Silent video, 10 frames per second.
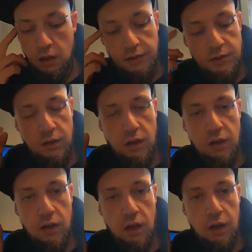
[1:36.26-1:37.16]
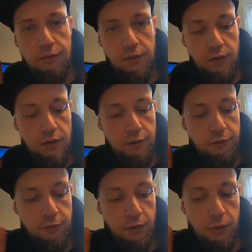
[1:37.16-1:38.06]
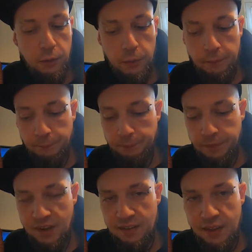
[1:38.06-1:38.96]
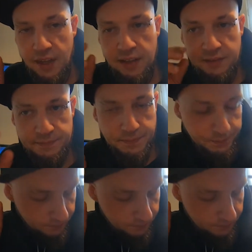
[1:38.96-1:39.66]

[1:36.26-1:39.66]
It started off a little slow, but then